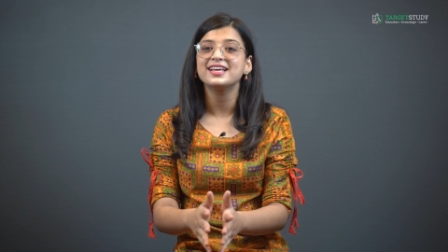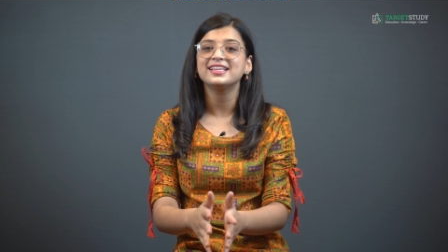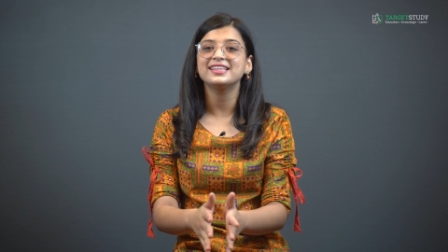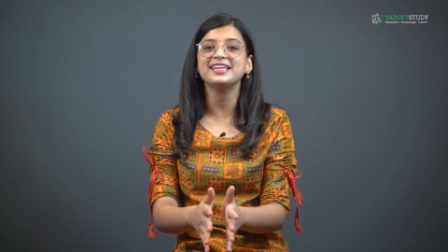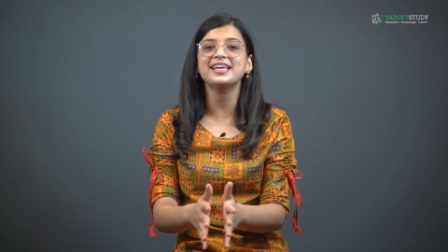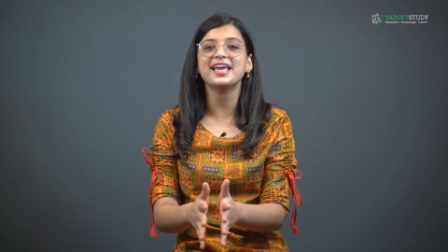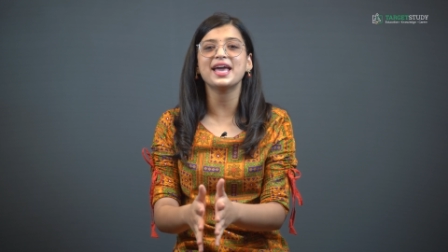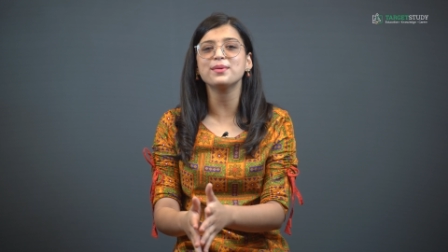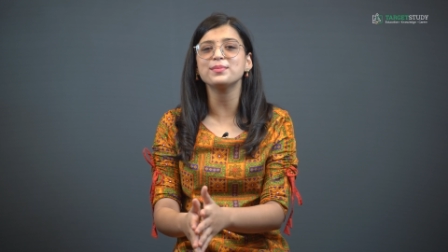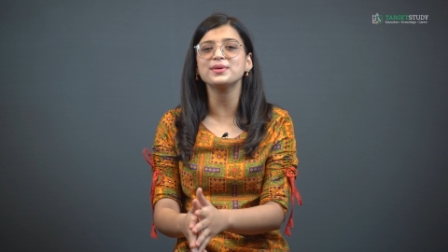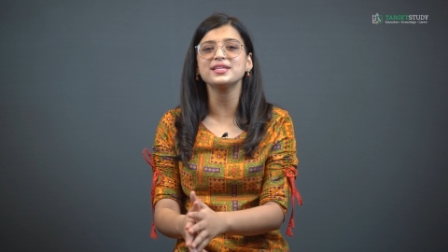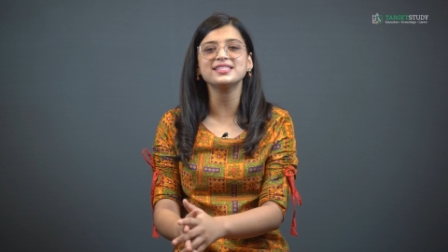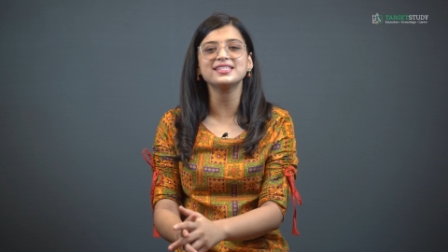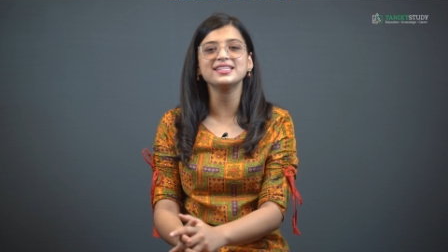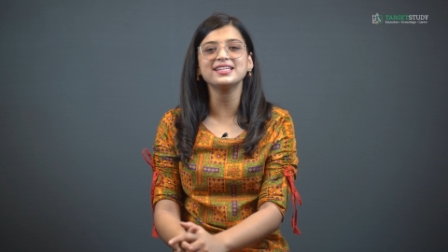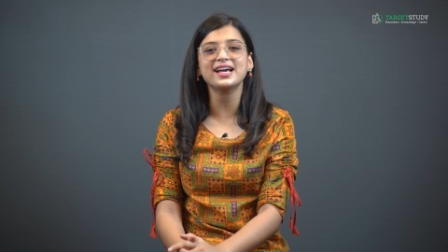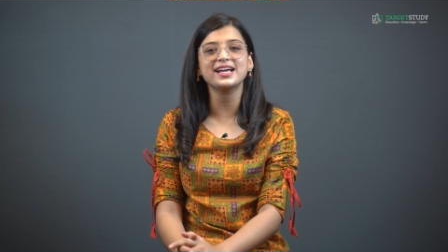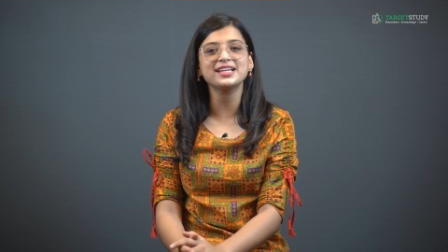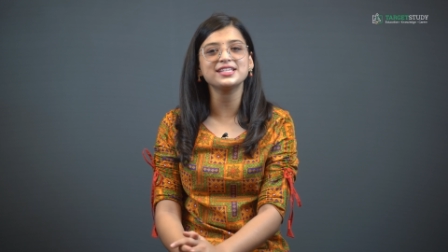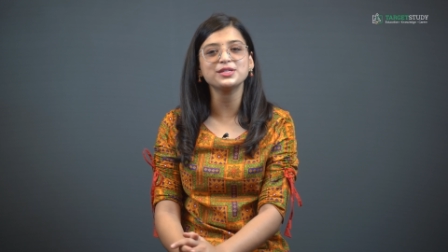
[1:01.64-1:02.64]
the
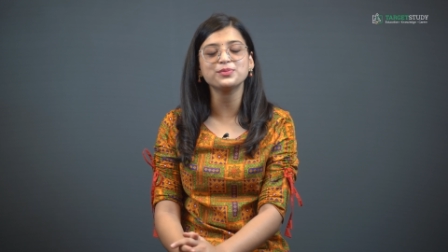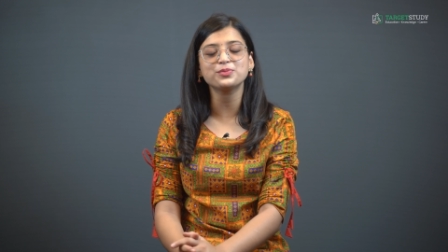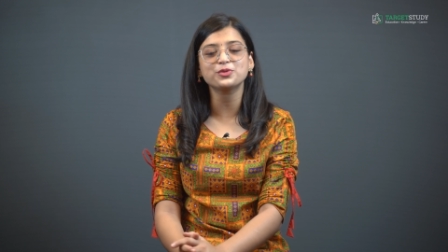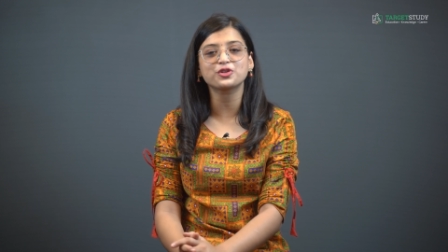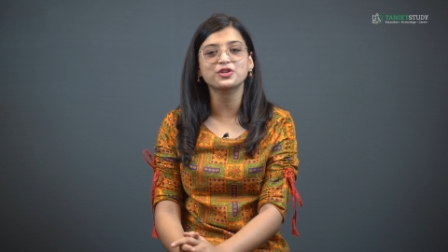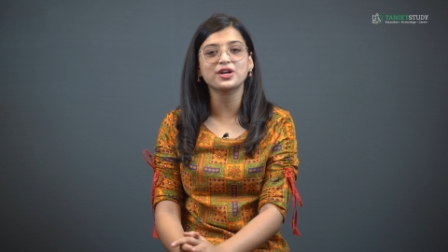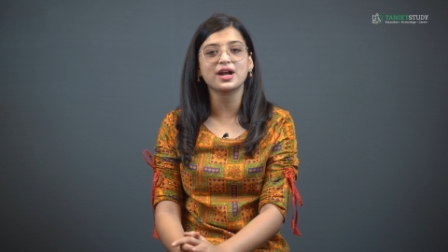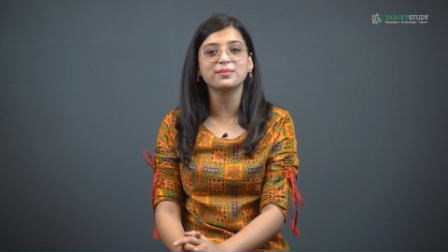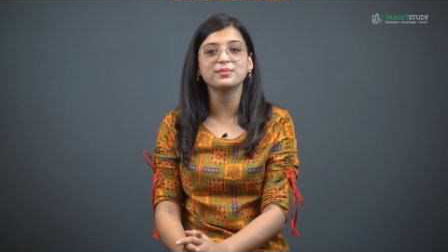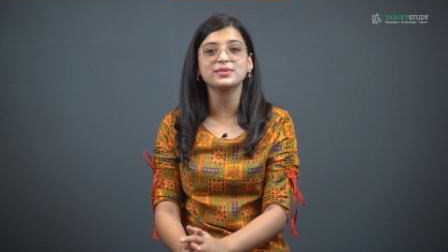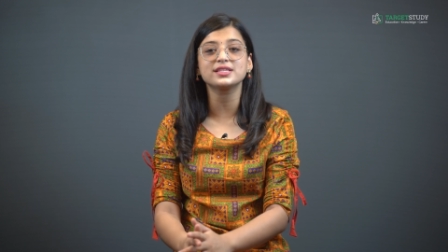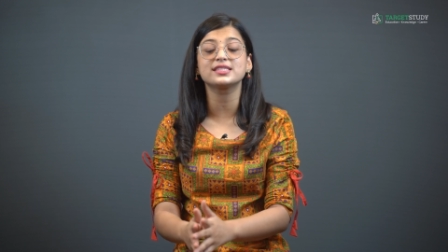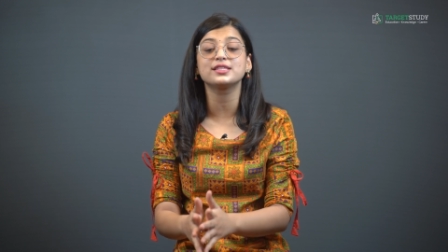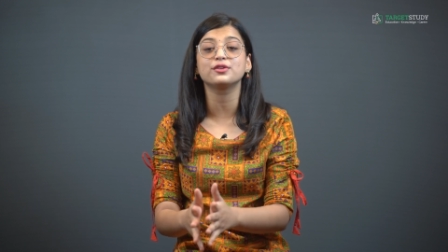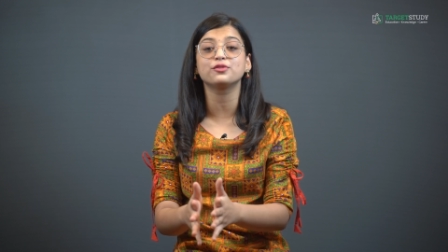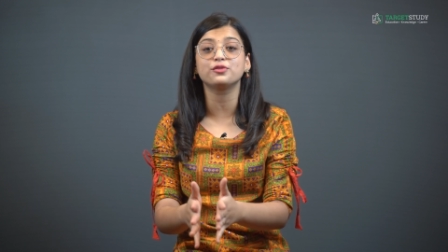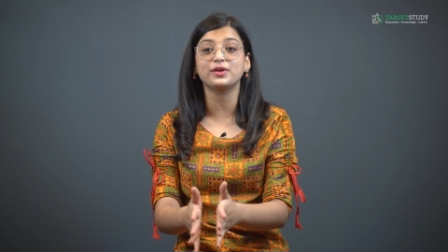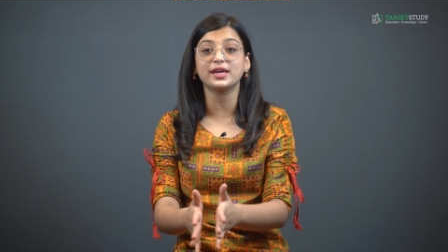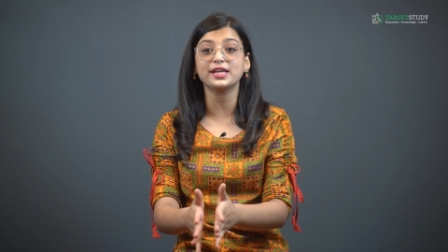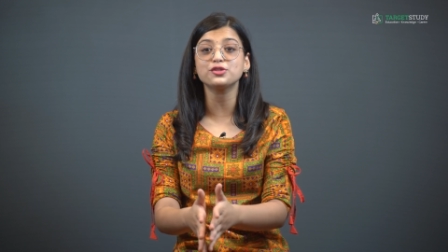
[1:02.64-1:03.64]
MSc IT program is
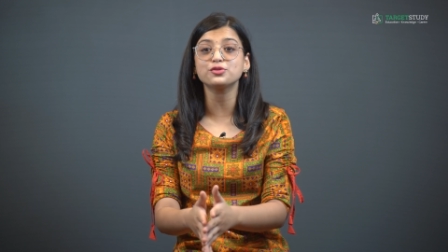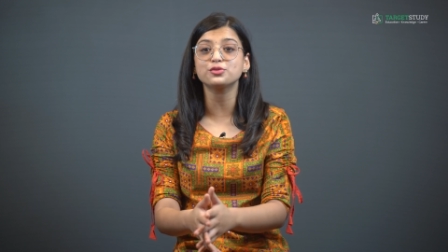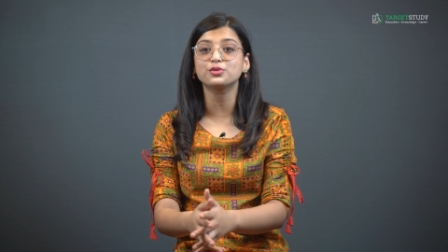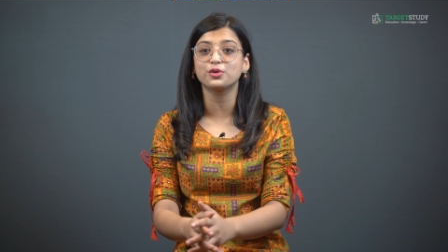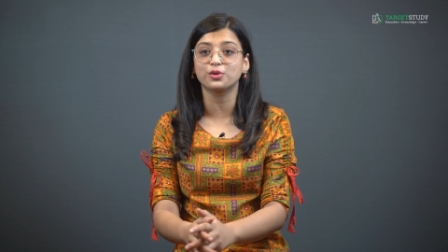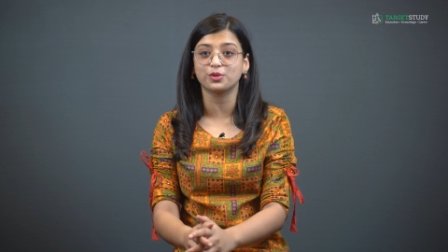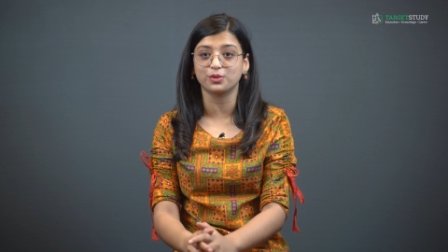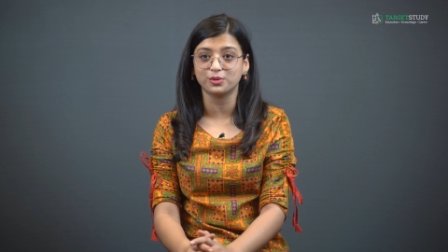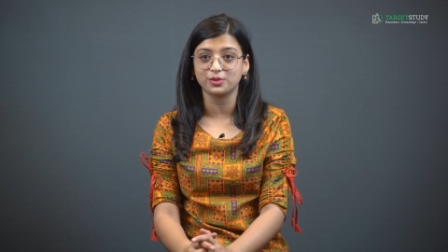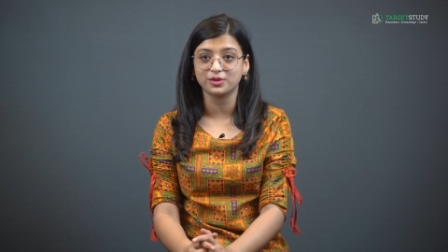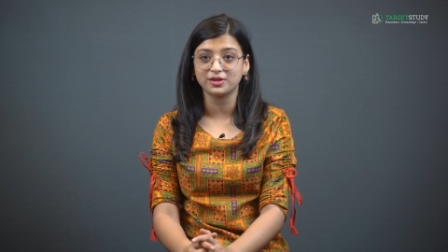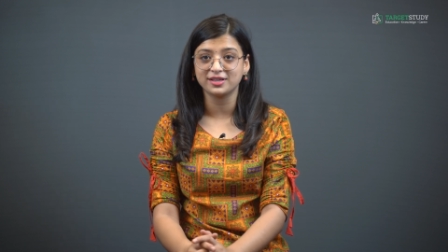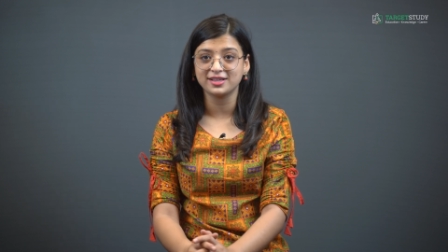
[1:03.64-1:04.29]
the way to go.